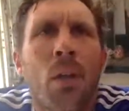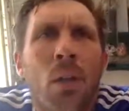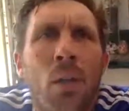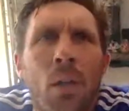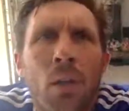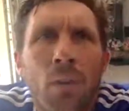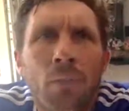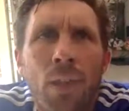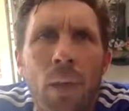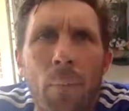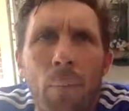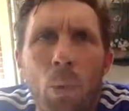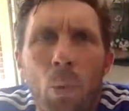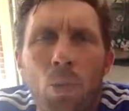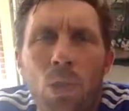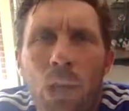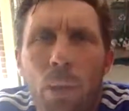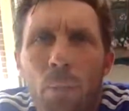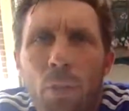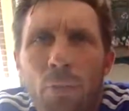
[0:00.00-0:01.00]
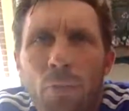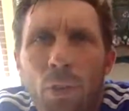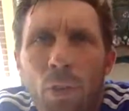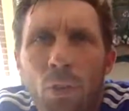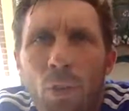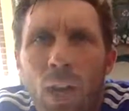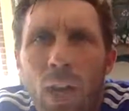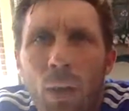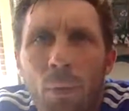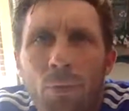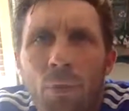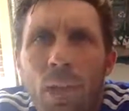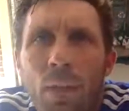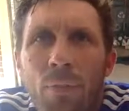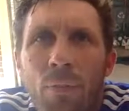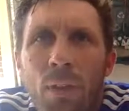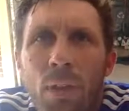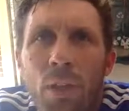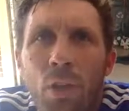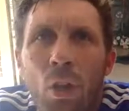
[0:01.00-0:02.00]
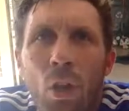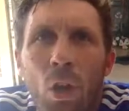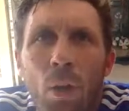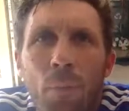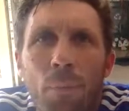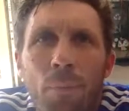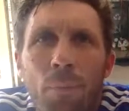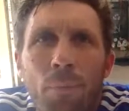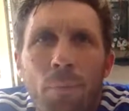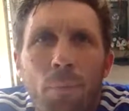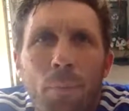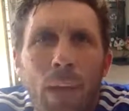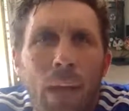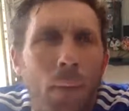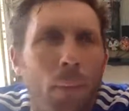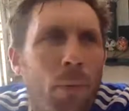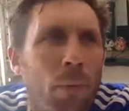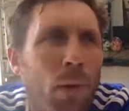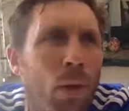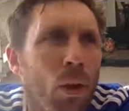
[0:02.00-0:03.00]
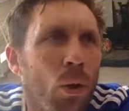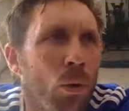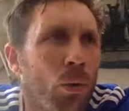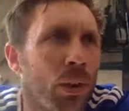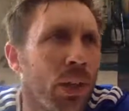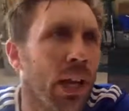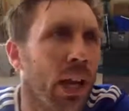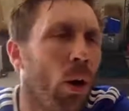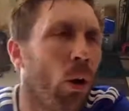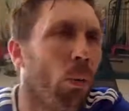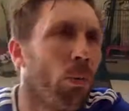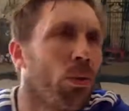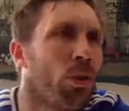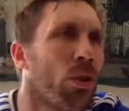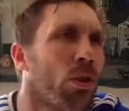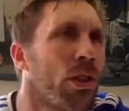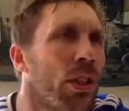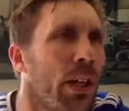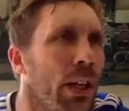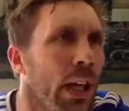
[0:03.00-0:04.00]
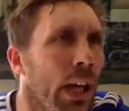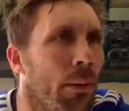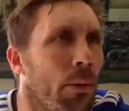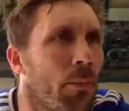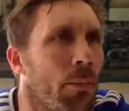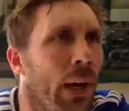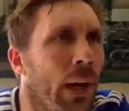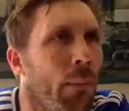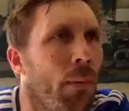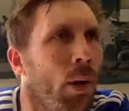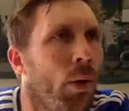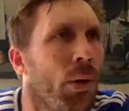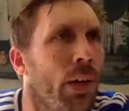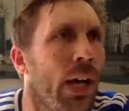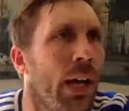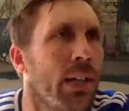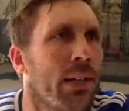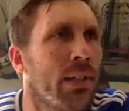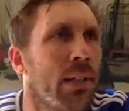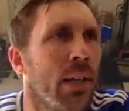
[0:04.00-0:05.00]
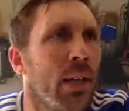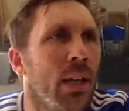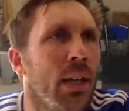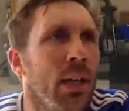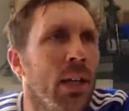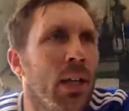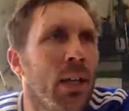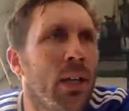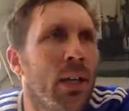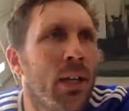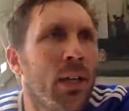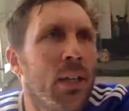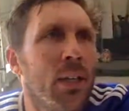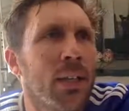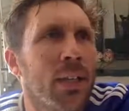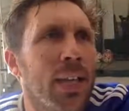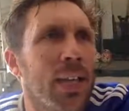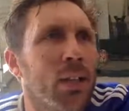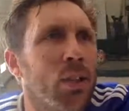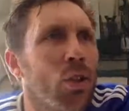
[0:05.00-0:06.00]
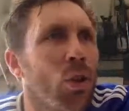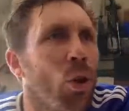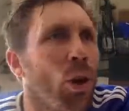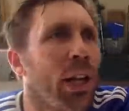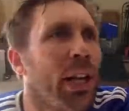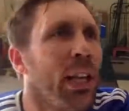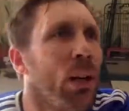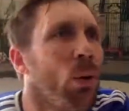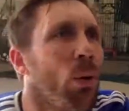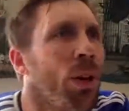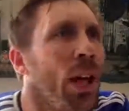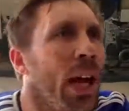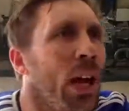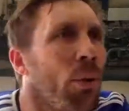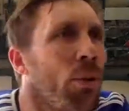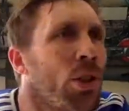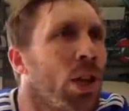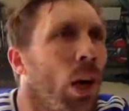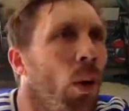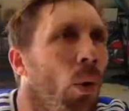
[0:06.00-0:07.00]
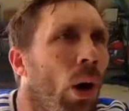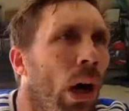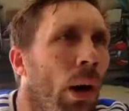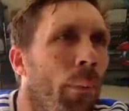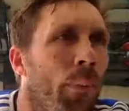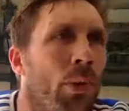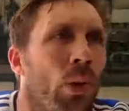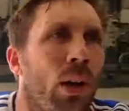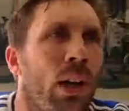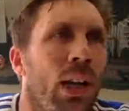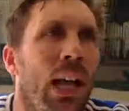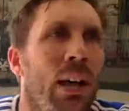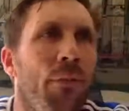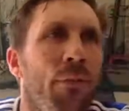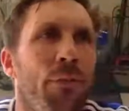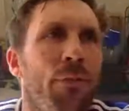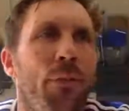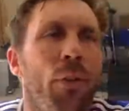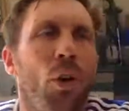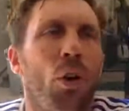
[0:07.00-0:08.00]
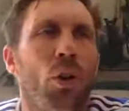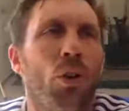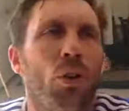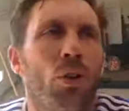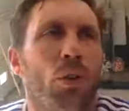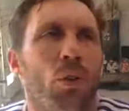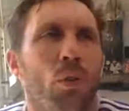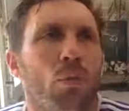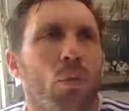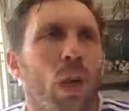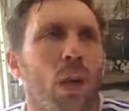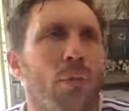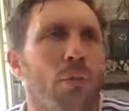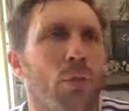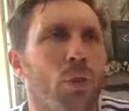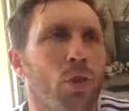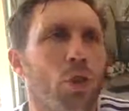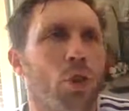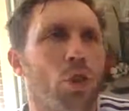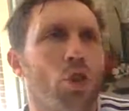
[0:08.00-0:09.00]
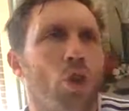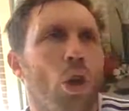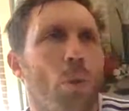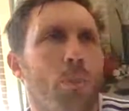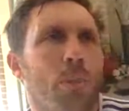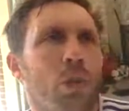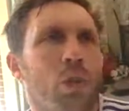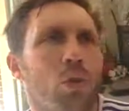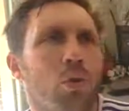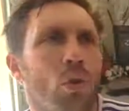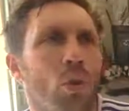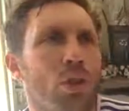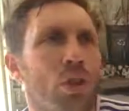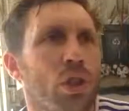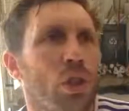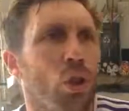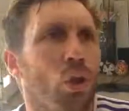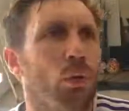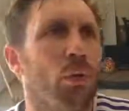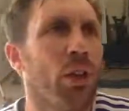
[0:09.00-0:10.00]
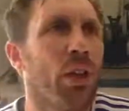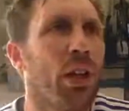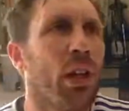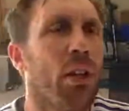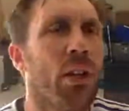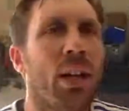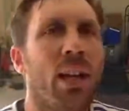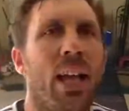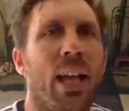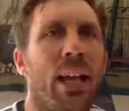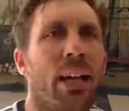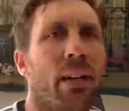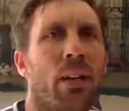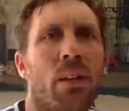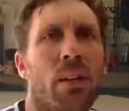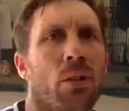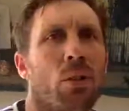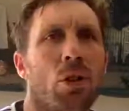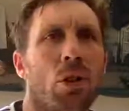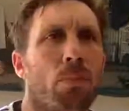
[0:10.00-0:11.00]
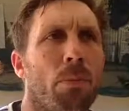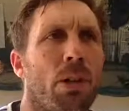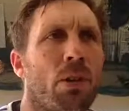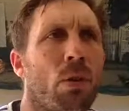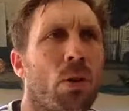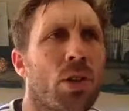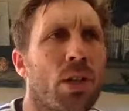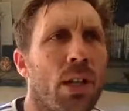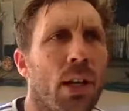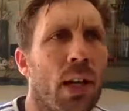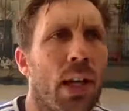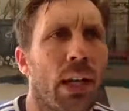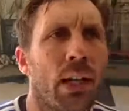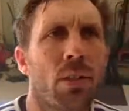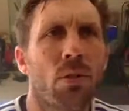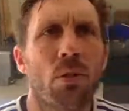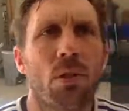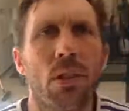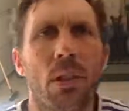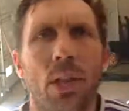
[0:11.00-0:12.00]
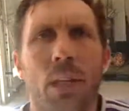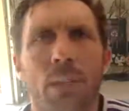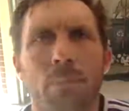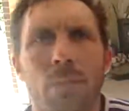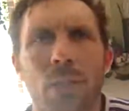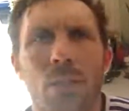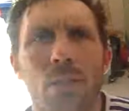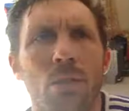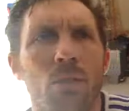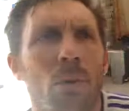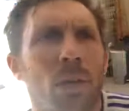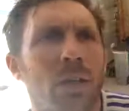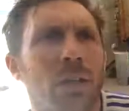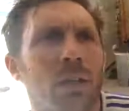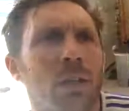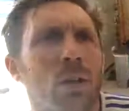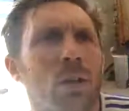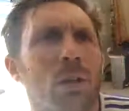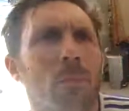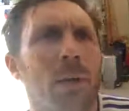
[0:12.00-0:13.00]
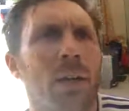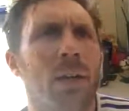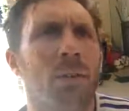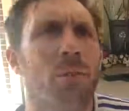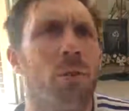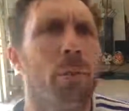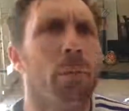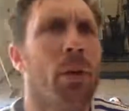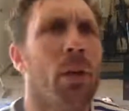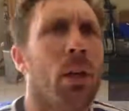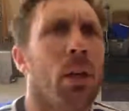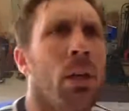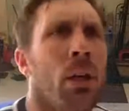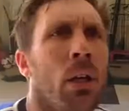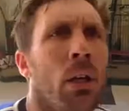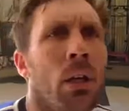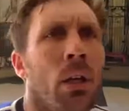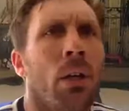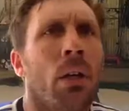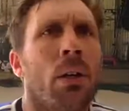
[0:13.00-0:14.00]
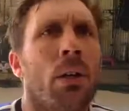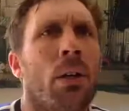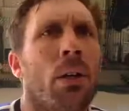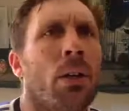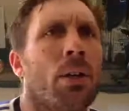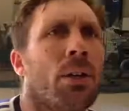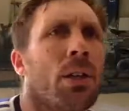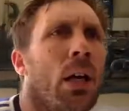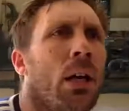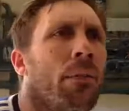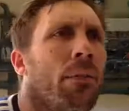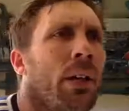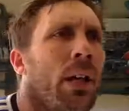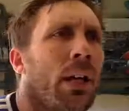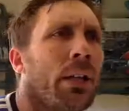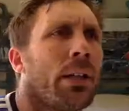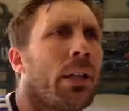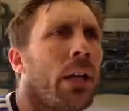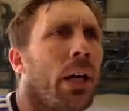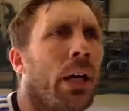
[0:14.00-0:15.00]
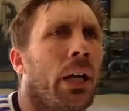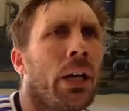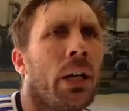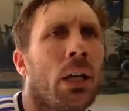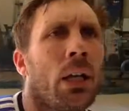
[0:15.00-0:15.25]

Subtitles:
If that ball's coming off the ground, definitely not. Pablo, yeah, shouldn't say names. Pablo, yes. Get your heel down, toe up. Your left foot, your right foot should not be crossing over the other leg. You shouldn't be crossing your legs. Crossing your leg means you might need to go to the bathroom. You haven't got time for that today.